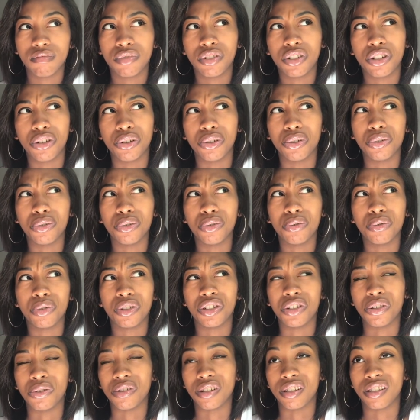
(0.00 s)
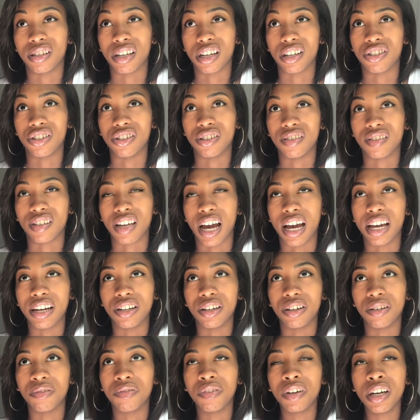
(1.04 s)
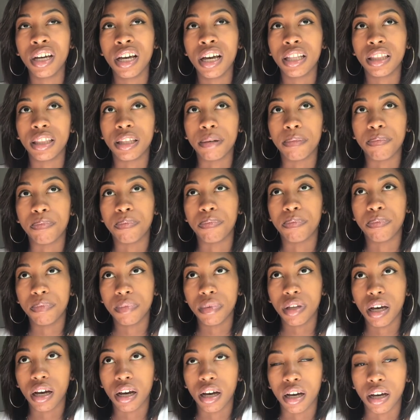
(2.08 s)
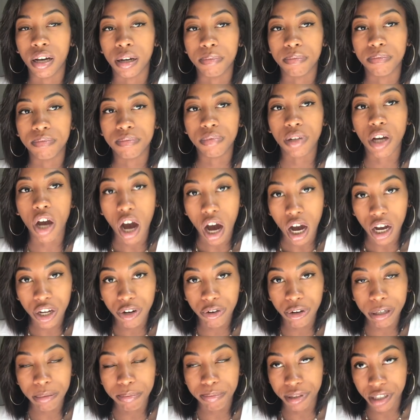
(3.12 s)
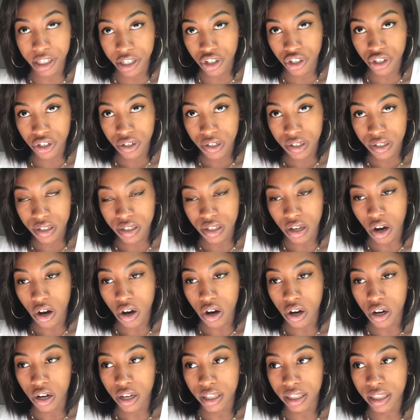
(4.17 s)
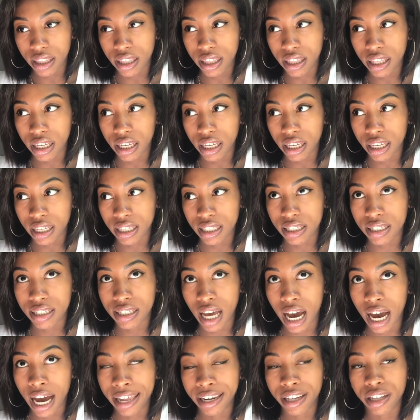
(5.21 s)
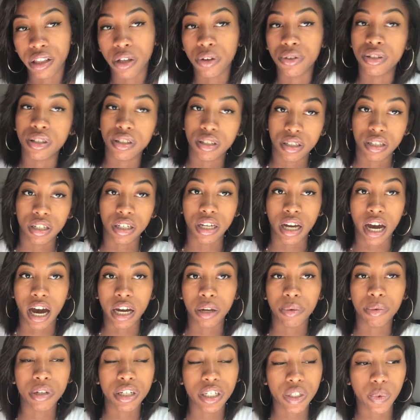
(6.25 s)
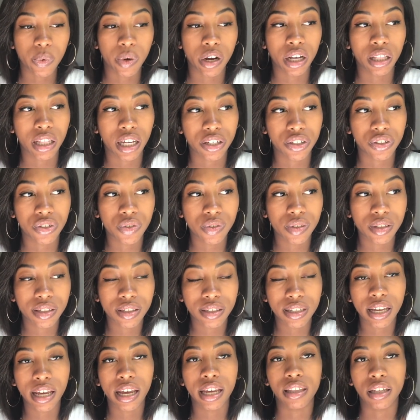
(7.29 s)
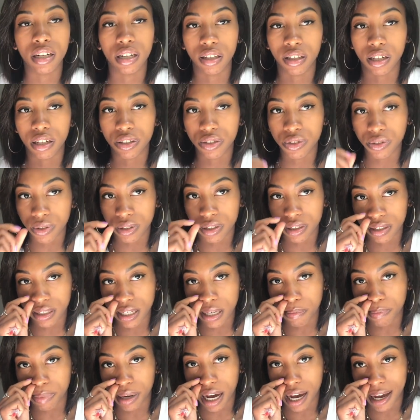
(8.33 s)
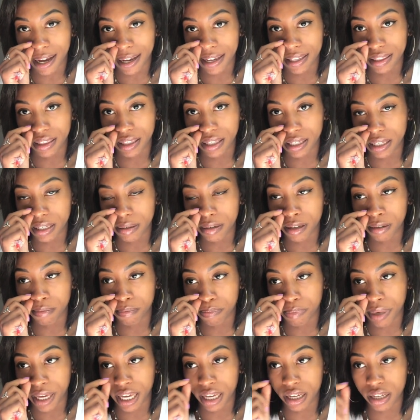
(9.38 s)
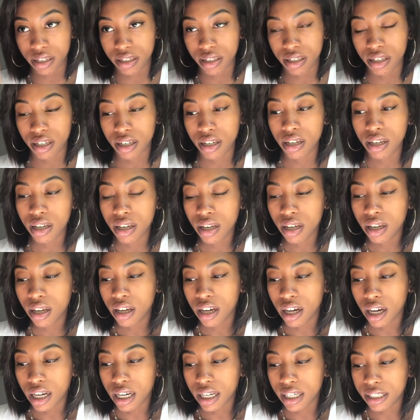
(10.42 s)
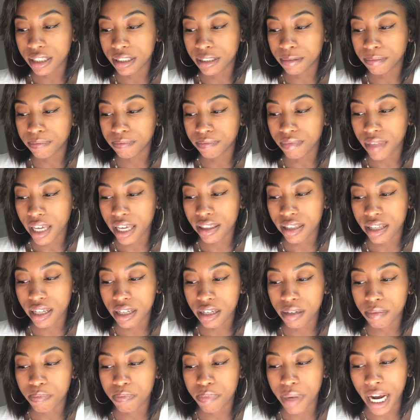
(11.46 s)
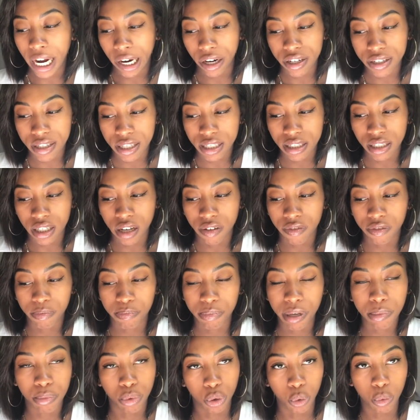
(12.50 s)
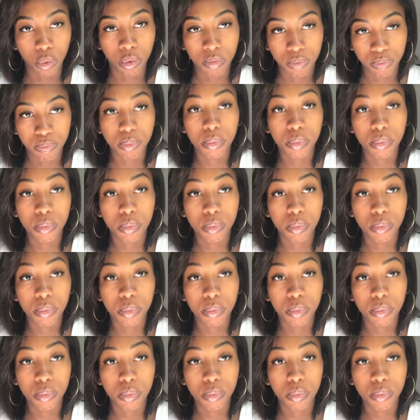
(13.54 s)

two student sections kind of. The um, concrete bleachers on the side closest to Godwin is where a lot of students sit, and then a lot of students sit behind the band. Um, and then parents and stuff and people who